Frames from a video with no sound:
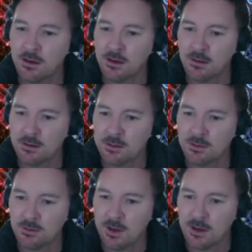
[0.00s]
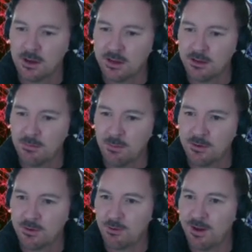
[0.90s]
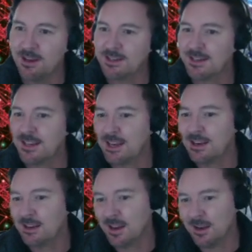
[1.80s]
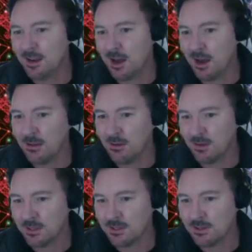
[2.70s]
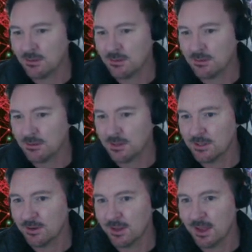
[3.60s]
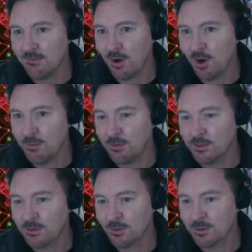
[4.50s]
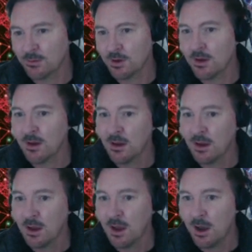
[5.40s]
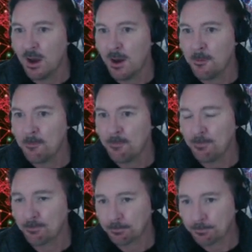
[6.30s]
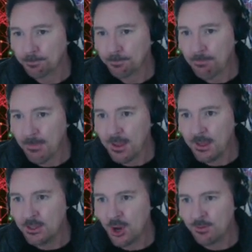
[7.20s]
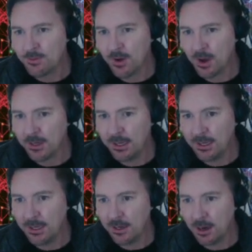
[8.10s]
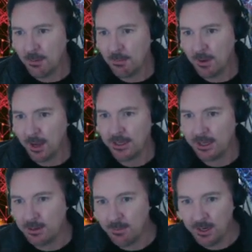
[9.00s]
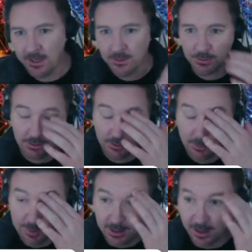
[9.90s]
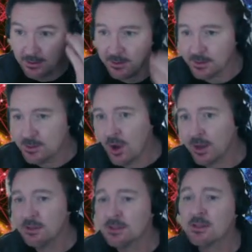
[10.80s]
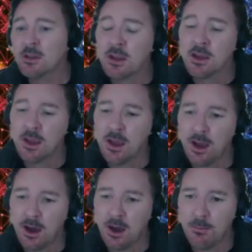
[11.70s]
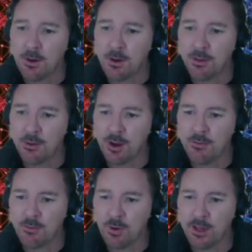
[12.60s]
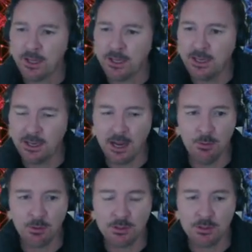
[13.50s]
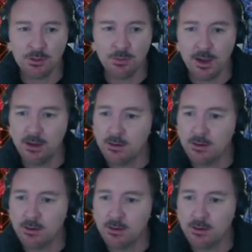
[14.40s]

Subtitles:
Lots of good memories for me as a kid, and look, it's still get that vibe, which is awesome. In terms of kicking, our kicking meters were a little bit under the Tigers, but I thought overall our kicking game wasn't too bad.